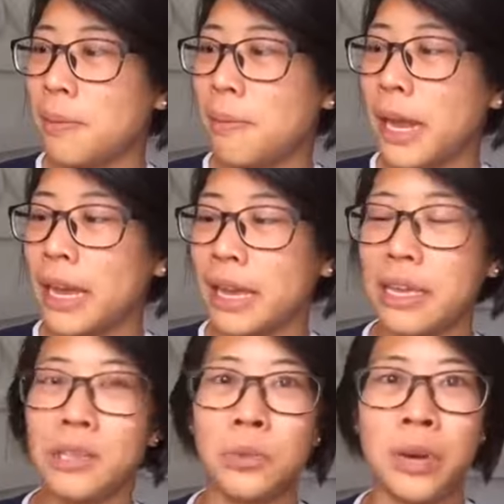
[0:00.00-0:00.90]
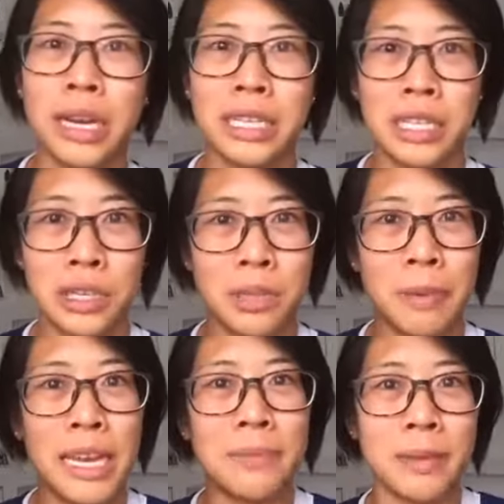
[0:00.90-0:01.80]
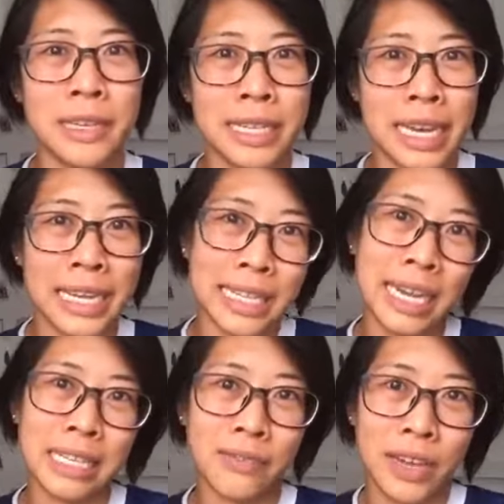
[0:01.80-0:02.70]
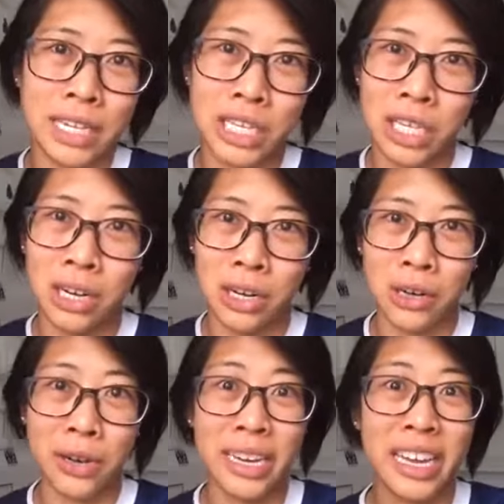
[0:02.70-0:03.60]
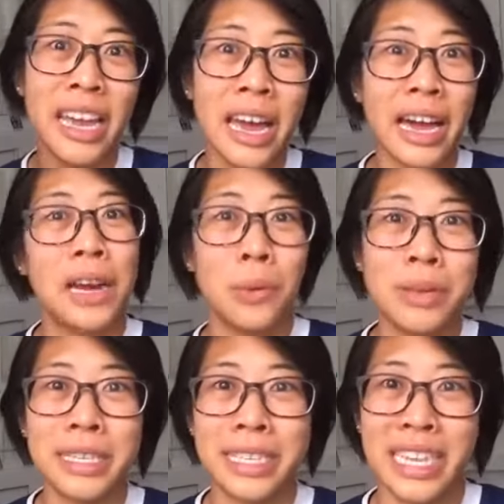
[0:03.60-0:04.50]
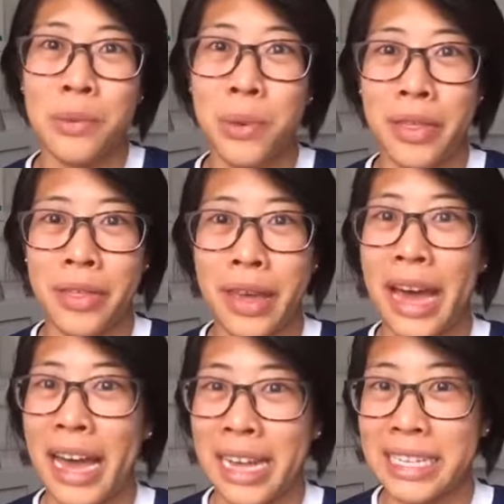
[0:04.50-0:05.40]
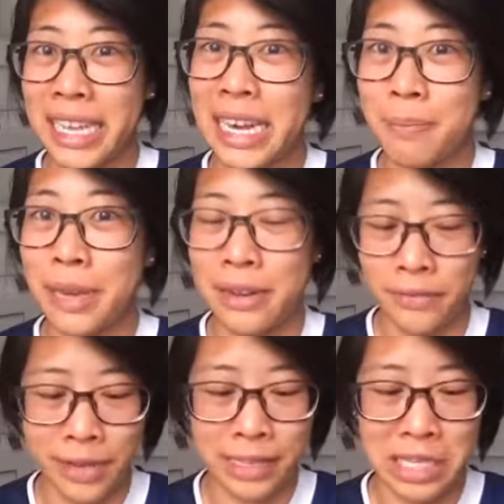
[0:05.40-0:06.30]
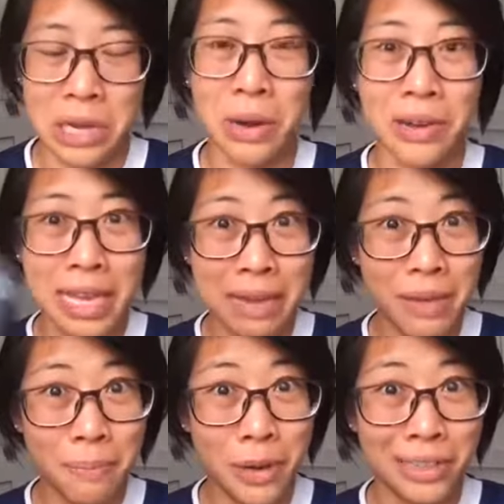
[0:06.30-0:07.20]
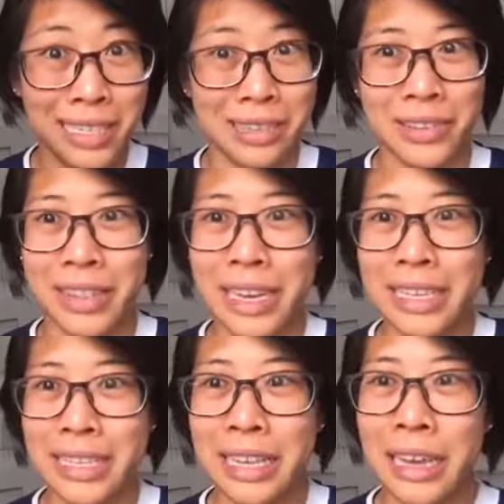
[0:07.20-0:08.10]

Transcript: Black is White toothpaste because it has activated charcoal in it, and I want to see whether that has any benefits. So I'll keep you posted on that.